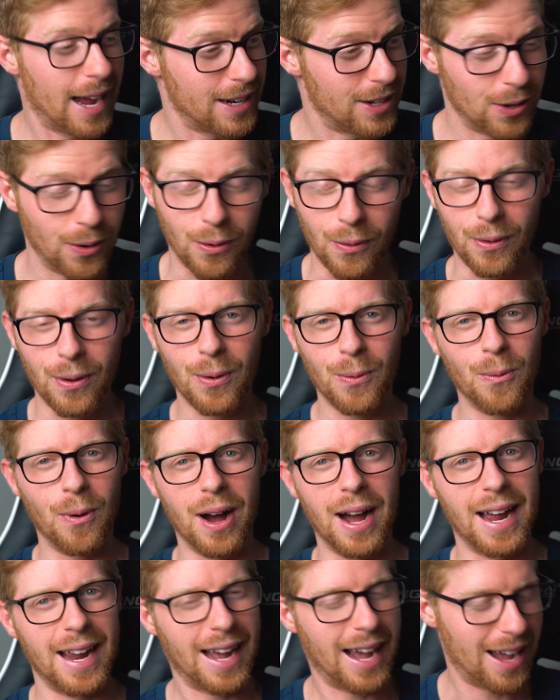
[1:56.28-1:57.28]
I don't know
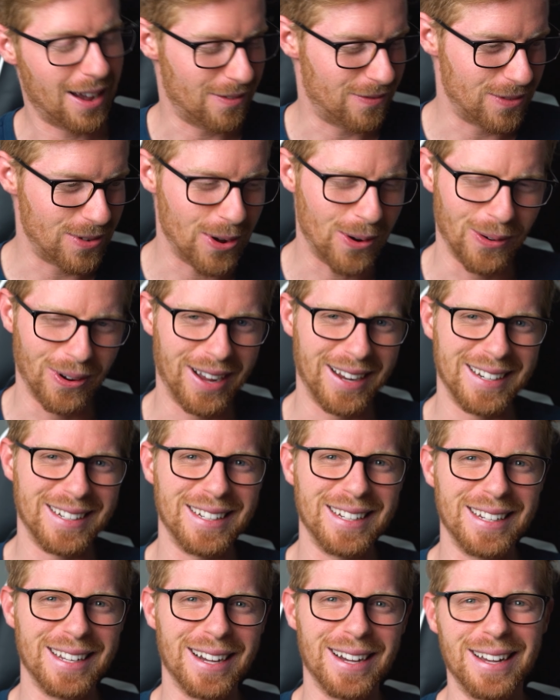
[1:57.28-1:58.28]
why, I have no
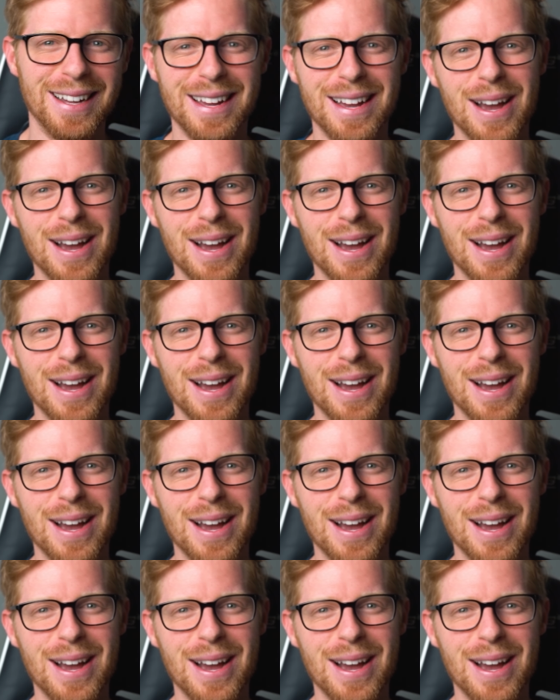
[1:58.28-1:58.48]
idea,